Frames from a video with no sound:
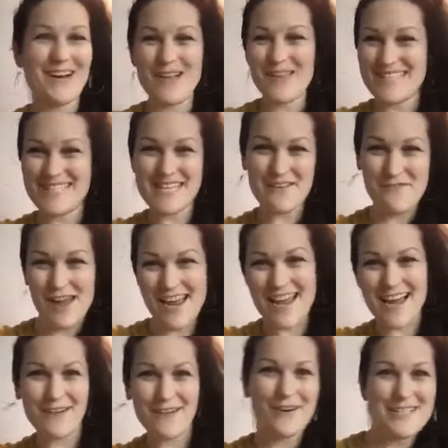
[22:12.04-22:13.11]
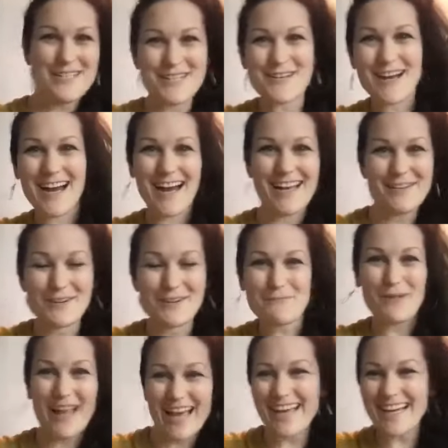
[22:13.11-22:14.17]
at all the stuff I got. What you got? You want
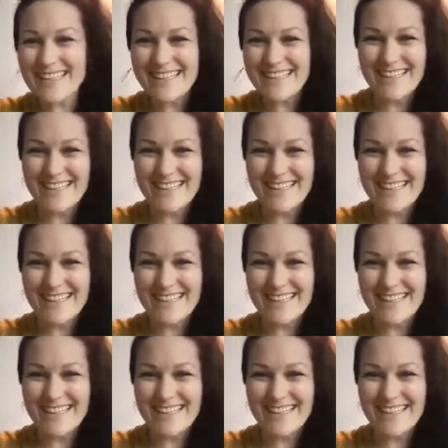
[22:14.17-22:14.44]
to play?